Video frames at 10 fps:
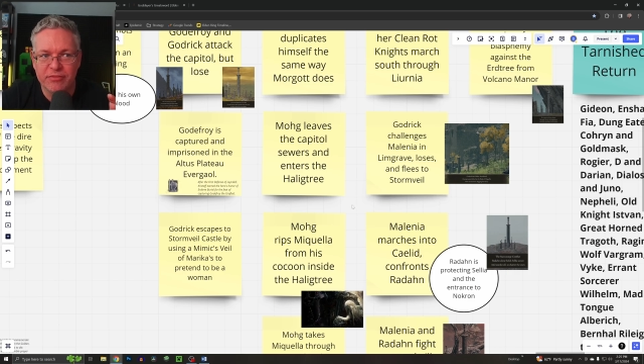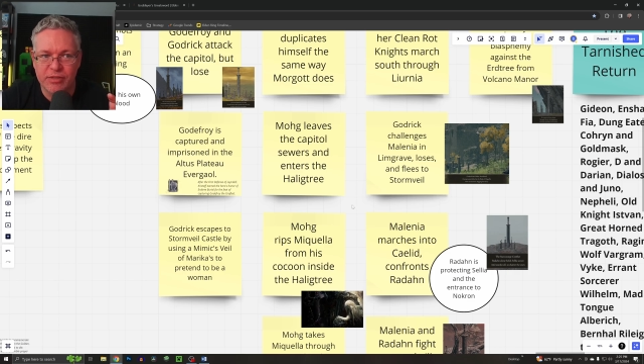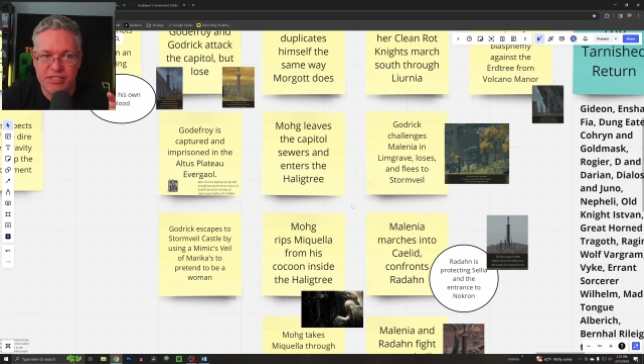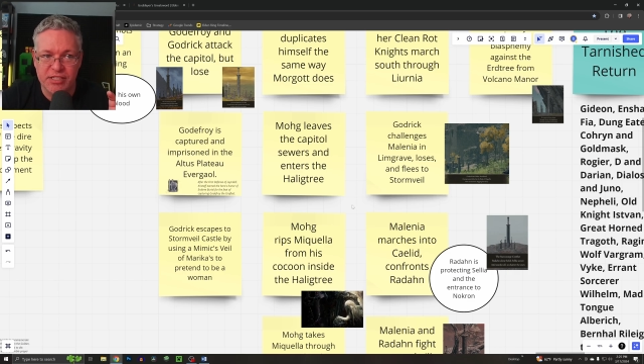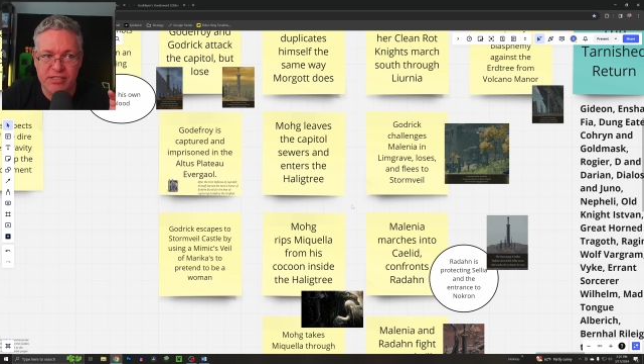
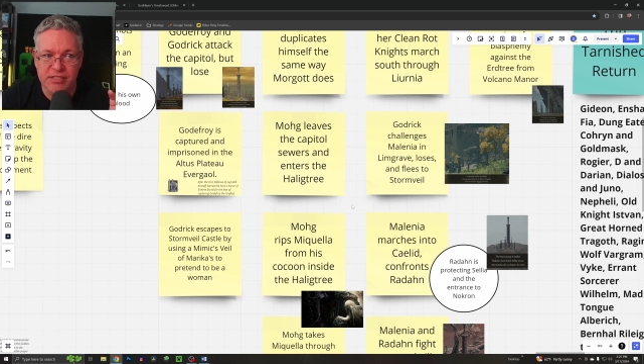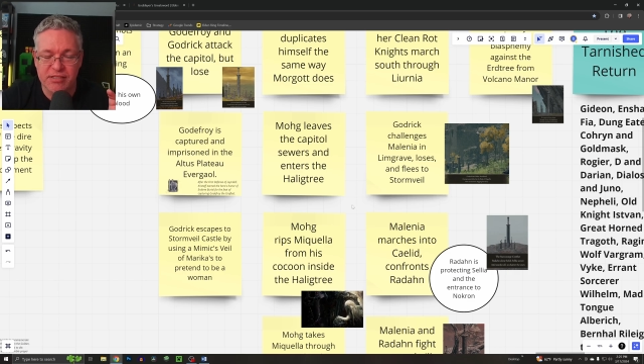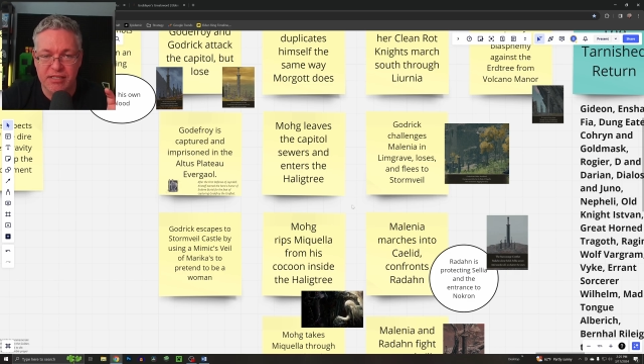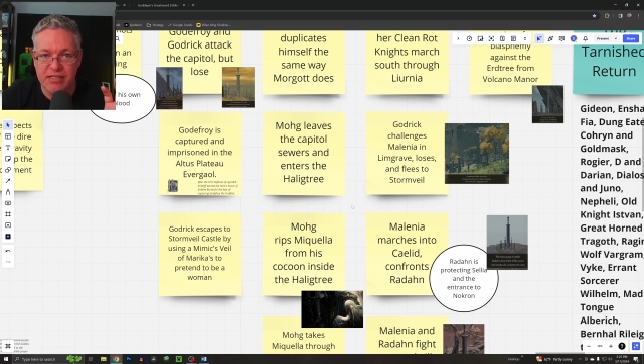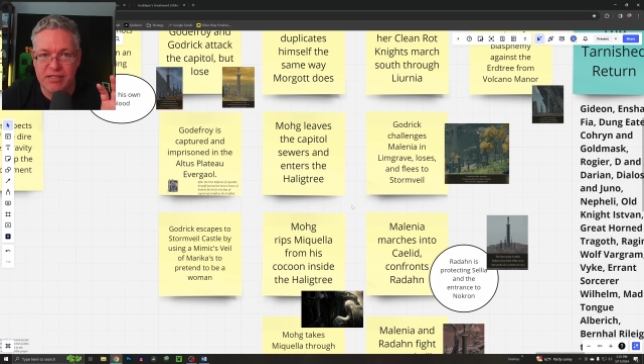which
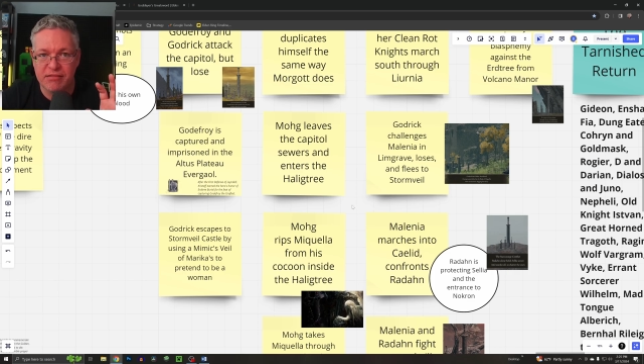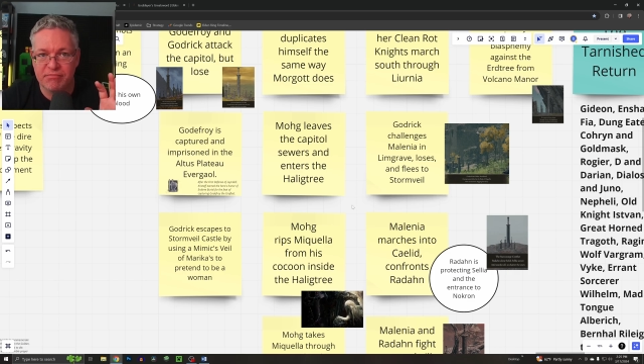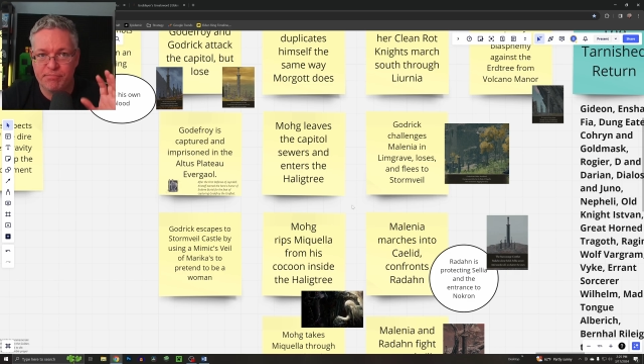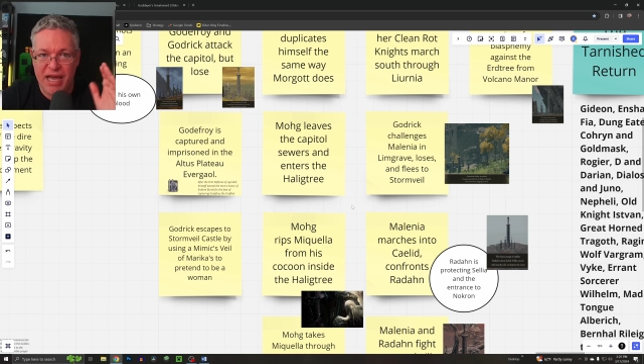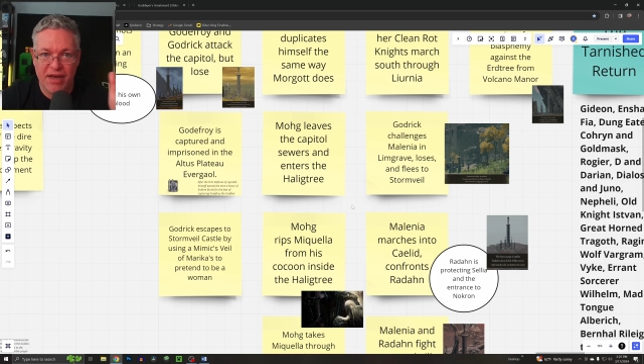is
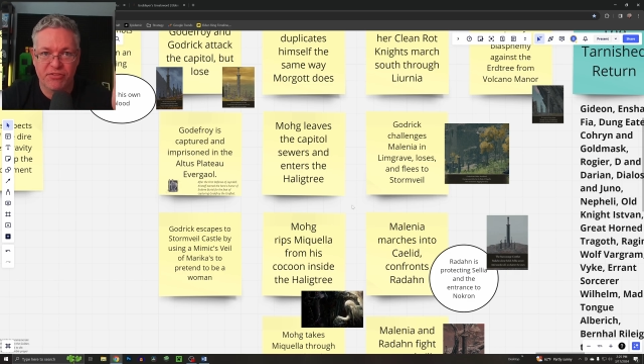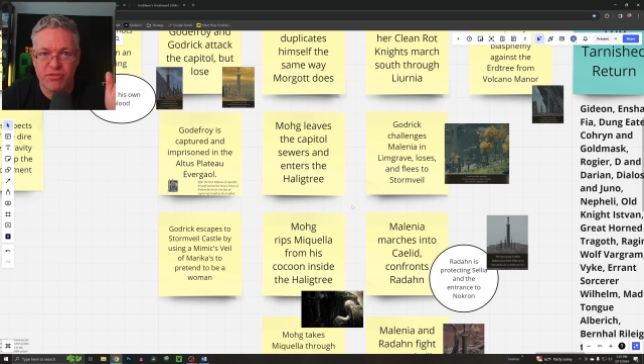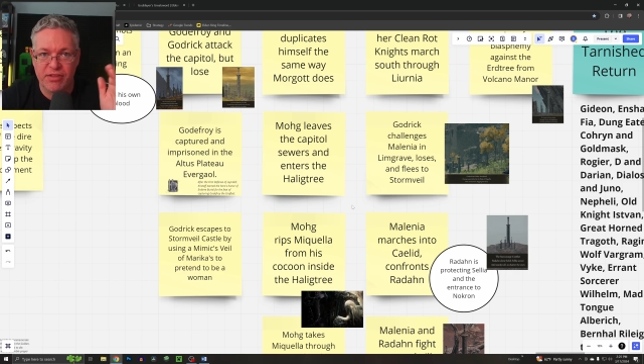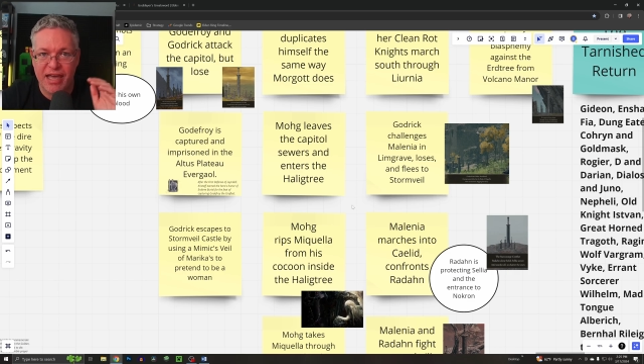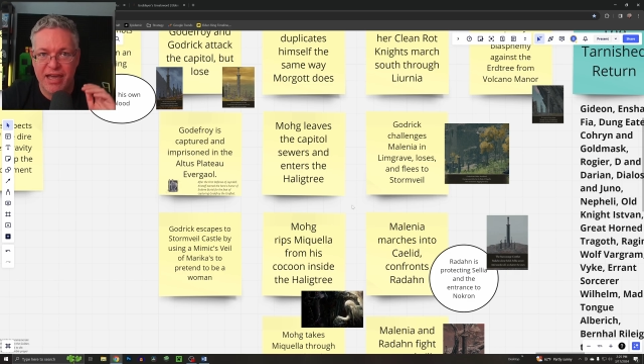the path
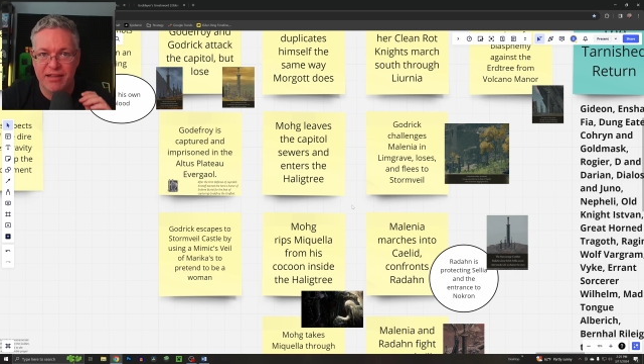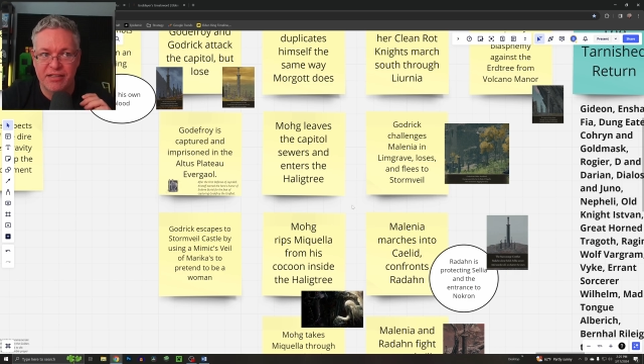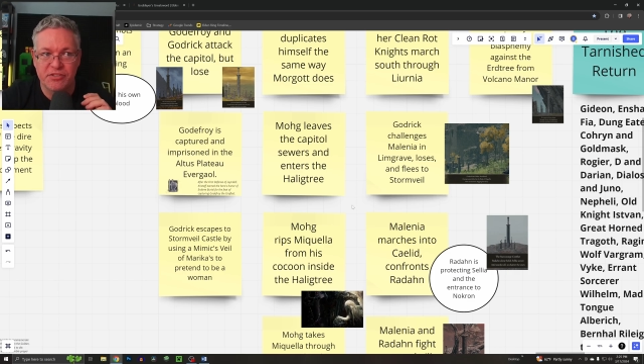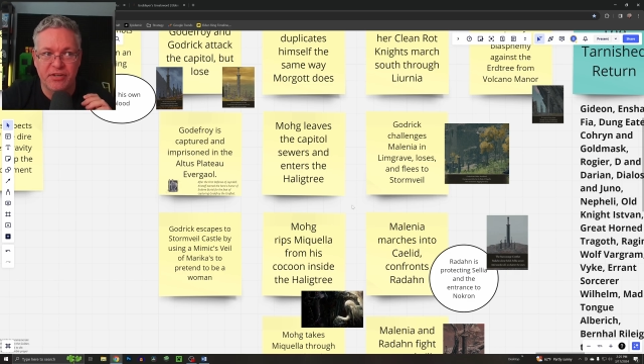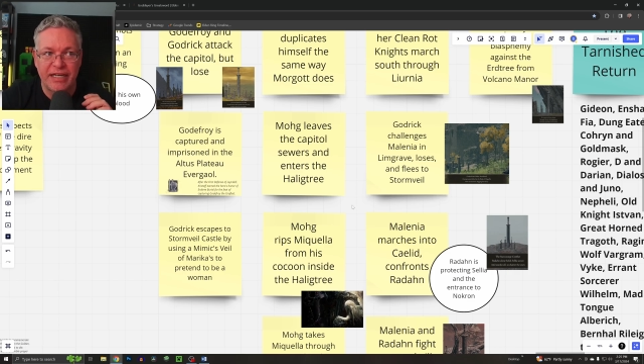to the
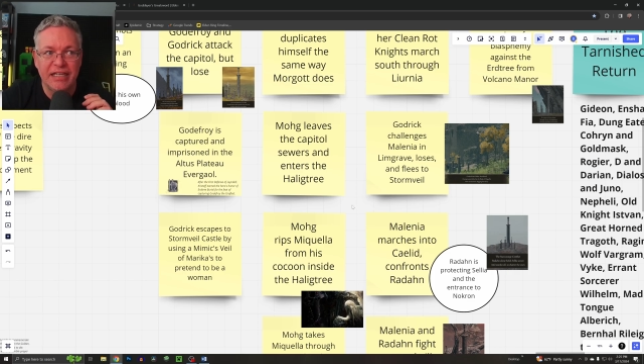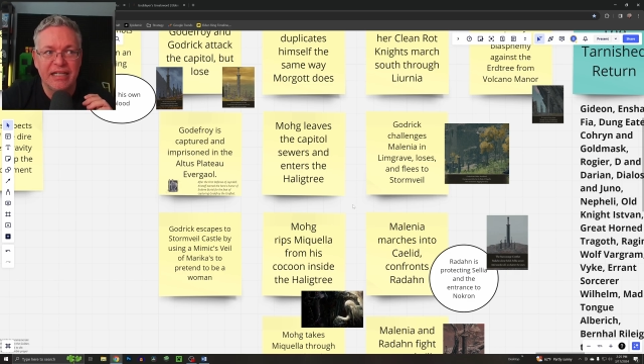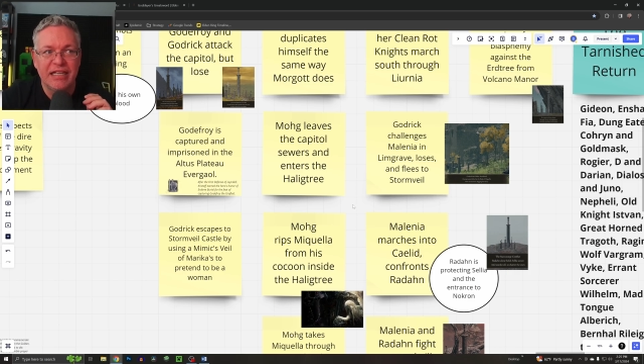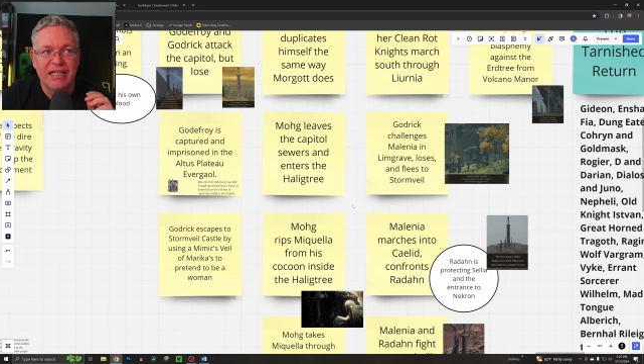Haligtree.